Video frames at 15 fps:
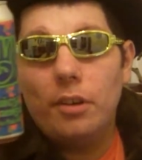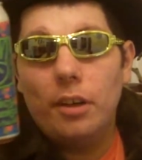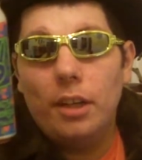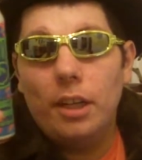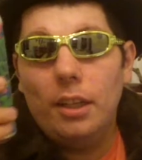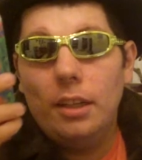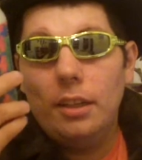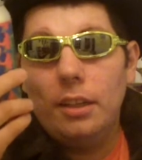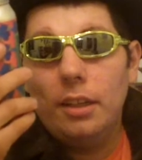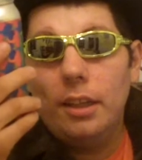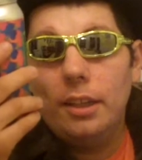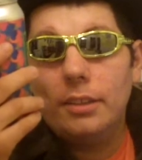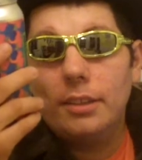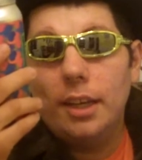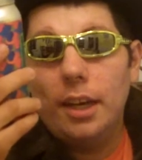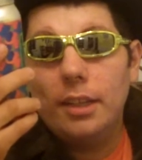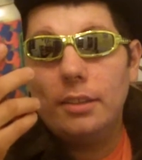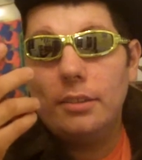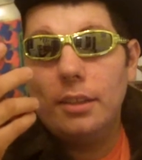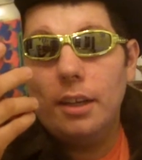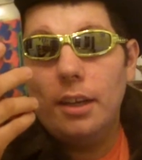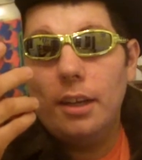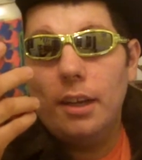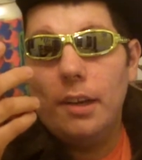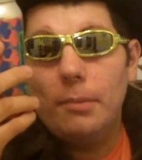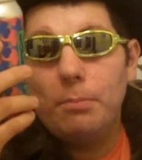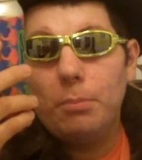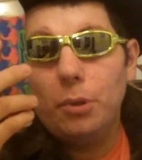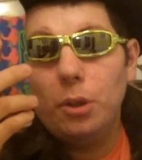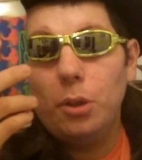on it. It's got
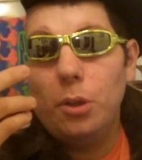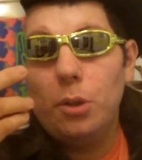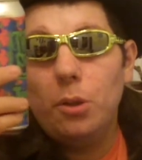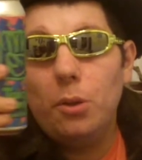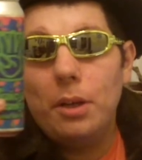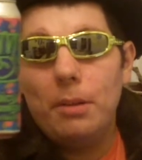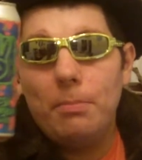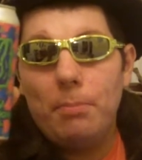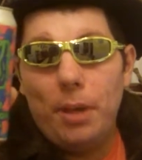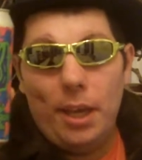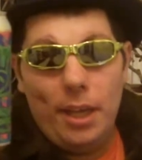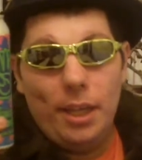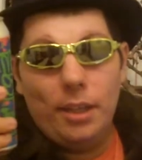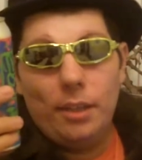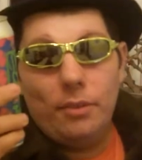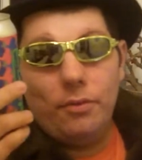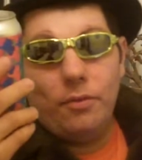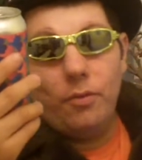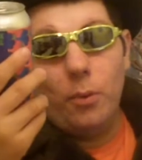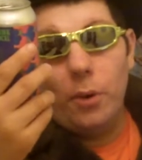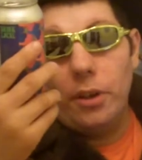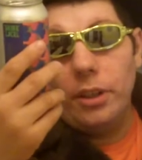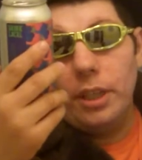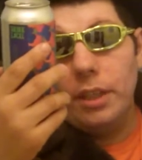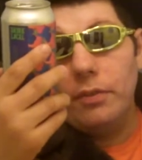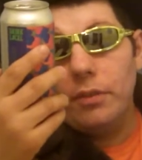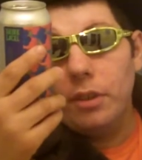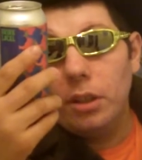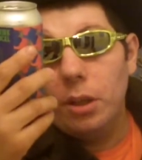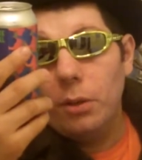blue and pink
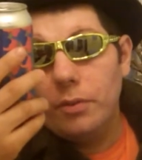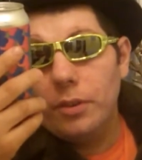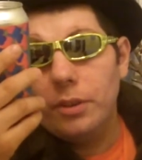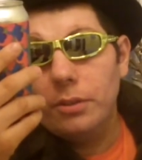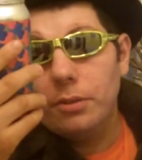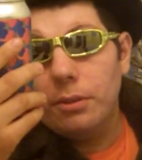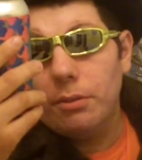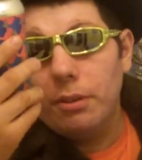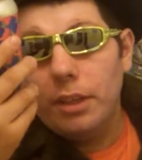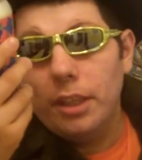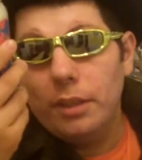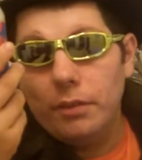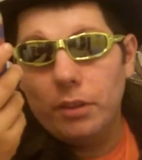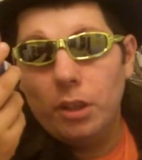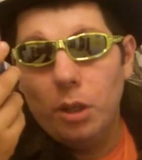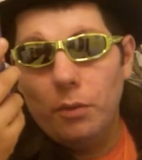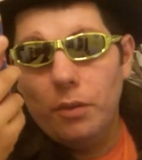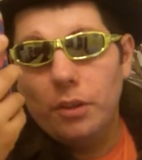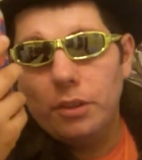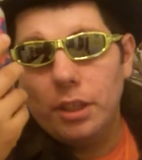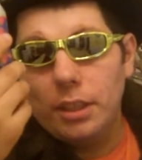4-leaf clovers or 3-leaf clovers.